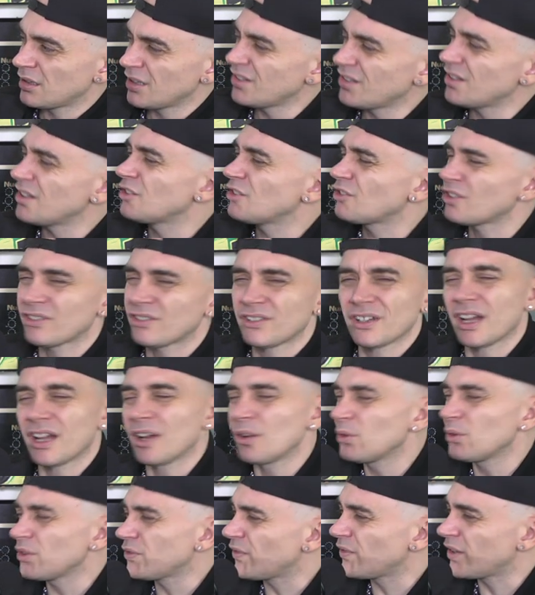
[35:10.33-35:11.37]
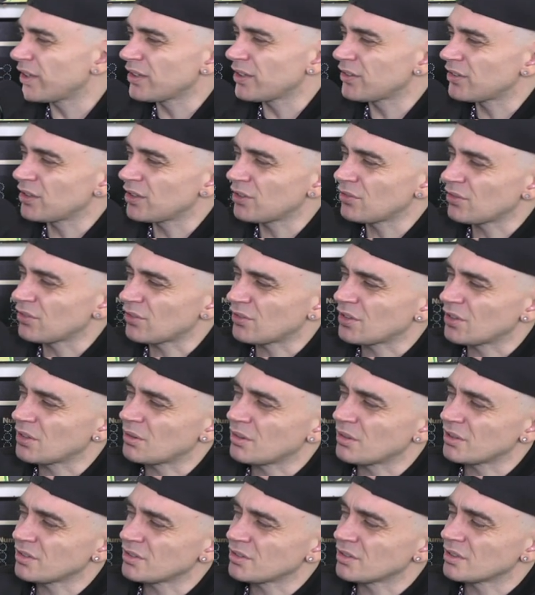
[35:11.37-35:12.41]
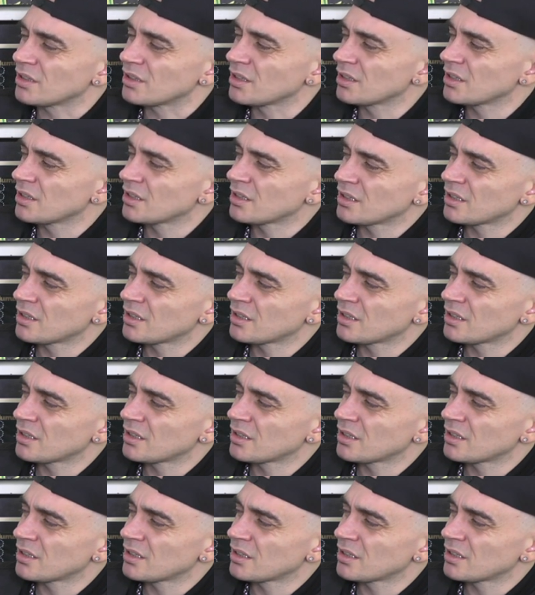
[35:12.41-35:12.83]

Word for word: It's interesting. I always find this an interesting question.